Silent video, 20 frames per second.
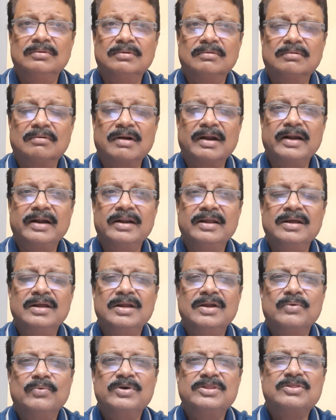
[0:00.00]
right?
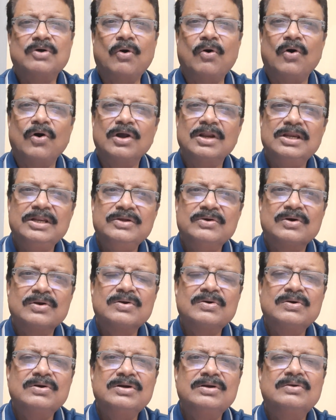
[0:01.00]
With all your
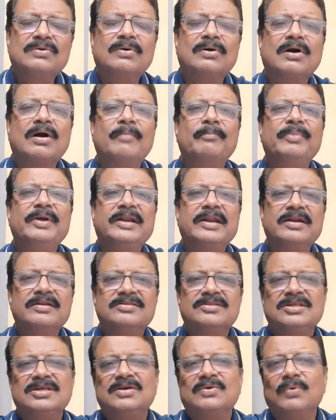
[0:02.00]
good
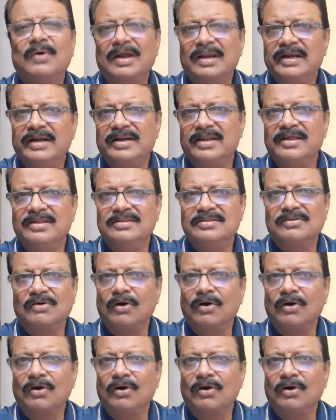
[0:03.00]
competency qualities,